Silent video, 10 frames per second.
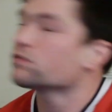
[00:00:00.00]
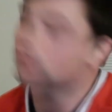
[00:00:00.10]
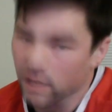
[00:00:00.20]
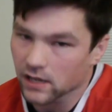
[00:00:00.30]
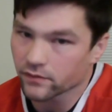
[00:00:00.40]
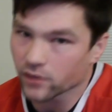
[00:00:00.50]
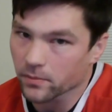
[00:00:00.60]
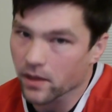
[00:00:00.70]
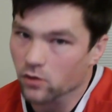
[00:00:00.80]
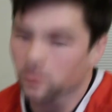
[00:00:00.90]
5 on the
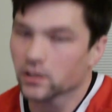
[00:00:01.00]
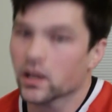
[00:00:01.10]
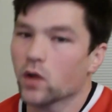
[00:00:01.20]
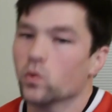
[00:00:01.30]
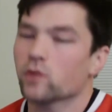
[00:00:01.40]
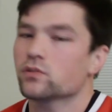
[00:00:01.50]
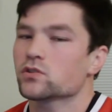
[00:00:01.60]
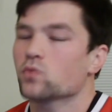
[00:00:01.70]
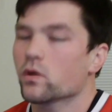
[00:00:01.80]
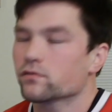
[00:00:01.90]
power play, and we were
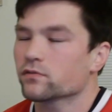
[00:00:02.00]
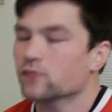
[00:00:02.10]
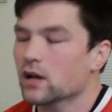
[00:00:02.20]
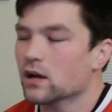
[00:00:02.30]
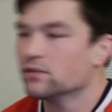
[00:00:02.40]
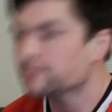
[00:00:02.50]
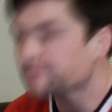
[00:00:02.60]
just 1 for 5.